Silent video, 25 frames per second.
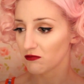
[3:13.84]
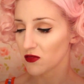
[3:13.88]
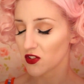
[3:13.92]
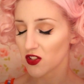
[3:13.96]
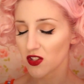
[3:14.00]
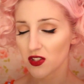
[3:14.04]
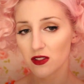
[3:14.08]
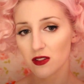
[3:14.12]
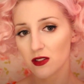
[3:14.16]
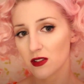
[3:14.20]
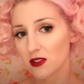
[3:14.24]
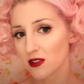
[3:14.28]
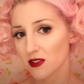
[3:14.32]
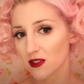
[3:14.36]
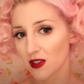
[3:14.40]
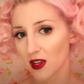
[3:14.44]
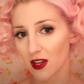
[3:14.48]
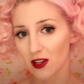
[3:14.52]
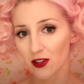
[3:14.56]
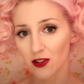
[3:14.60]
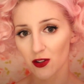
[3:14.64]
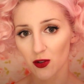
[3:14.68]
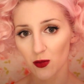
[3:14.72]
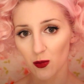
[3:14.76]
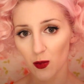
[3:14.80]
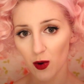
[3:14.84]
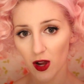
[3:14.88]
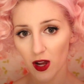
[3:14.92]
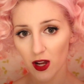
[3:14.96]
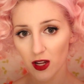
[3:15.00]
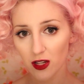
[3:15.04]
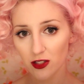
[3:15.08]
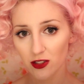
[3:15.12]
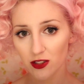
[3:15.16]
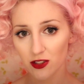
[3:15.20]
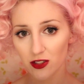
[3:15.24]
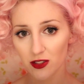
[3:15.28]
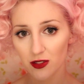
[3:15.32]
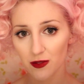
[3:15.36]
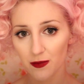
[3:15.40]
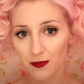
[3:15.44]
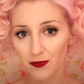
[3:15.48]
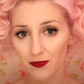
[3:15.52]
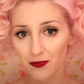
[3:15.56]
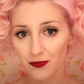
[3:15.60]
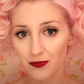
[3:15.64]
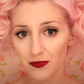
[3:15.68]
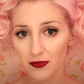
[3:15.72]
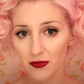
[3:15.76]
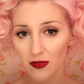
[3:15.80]
just a standard wash.
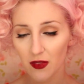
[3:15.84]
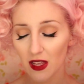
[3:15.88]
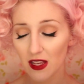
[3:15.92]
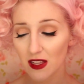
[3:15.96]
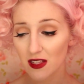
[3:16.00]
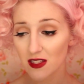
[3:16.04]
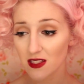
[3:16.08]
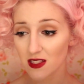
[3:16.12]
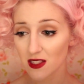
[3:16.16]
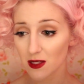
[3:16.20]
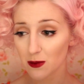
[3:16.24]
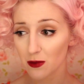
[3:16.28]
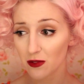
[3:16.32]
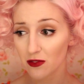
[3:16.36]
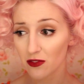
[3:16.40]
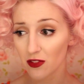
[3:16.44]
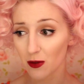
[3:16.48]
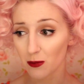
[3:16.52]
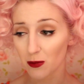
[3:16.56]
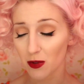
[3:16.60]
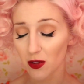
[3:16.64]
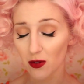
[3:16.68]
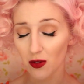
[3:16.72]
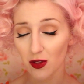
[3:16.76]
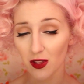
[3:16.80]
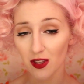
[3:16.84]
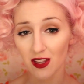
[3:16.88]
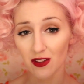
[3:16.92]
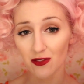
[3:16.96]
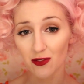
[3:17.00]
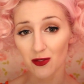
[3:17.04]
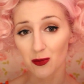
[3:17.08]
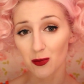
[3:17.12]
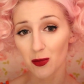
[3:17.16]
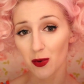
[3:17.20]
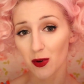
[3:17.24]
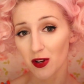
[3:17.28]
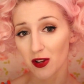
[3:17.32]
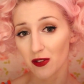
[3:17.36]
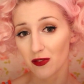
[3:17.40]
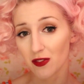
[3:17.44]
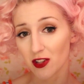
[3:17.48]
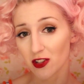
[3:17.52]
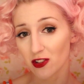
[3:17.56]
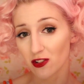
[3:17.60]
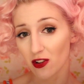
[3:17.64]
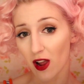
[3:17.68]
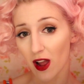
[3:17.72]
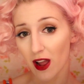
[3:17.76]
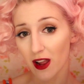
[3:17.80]
Some of them you can even put in the
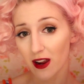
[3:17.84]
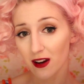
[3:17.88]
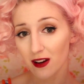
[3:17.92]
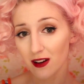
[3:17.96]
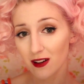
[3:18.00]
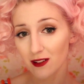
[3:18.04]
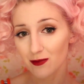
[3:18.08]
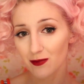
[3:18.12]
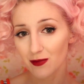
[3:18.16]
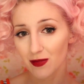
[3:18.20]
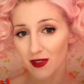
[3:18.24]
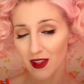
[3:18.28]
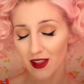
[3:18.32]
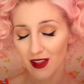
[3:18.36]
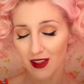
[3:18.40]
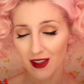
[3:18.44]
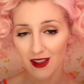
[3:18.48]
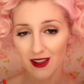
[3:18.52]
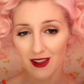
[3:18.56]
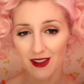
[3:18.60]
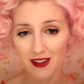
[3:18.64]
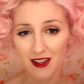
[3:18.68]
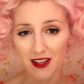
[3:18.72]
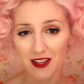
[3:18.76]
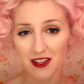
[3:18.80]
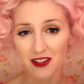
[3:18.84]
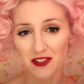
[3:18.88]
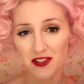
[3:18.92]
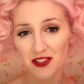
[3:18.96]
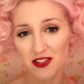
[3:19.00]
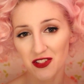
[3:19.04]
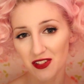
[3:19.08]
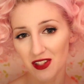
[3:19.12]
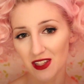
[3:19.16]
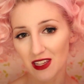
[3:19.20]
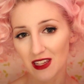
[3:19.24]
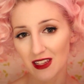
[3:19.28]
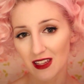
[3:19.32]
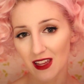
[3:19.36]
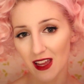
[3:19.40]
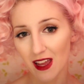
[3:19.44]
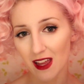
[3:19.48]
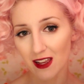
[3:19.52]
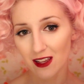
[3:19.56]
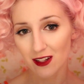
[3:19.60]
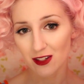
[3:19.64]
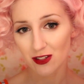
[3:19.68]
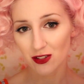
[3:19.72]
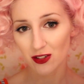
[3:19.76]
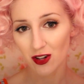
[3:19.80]
dryer. I usually
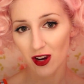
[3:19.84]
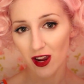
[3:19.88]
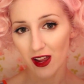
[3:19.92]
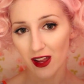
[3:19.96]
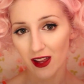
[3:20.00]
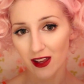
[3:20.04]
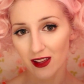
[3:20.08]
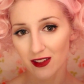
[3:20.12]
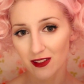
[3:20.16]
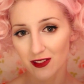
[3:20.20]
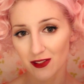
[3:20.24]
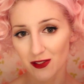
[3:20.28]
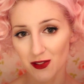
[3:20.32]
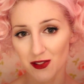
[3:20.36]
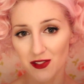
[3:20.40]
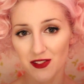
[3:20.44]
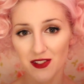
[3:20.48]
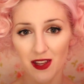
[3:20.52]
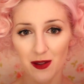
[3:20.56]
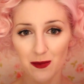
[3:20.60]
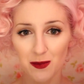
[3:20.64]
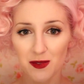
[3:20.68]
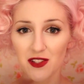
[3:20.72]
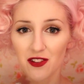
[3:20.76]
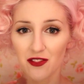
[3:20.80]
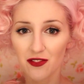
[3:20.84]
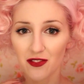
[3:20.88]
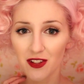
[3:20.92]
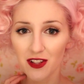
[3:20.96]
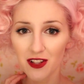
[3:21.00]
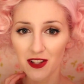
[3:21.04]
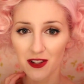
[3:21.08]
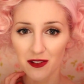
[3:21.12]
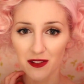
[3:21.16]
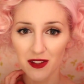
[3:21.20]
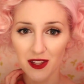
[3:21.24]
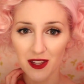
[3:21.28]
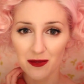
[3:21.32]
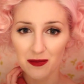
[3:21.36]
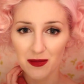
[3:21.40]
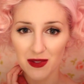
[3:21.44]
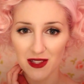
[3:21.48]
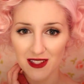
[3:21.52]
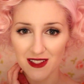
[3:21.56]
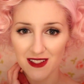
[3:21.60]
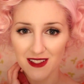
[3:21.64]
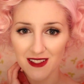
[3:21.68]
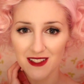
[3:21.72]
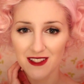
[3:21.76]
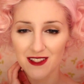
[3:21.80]
hang dry those types of clothing
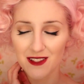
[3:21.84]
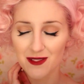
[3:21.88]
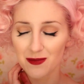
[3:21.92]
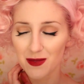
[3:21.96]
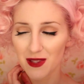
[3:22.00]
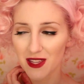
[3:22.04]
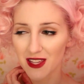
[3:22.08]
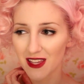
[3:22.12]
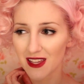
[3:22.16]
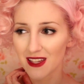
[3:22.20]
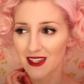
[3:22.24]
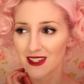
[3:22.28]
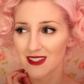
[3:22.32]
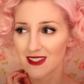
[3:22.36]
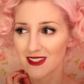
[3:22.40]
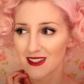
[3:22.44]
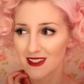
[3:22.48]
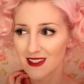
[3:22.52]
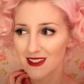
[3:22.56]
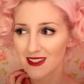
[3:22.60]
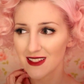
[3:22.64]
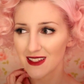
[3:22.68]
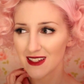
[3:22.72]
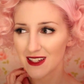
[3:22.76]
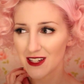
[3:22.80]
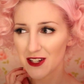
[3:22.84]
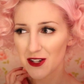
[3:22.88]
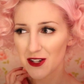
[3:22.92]
pieces because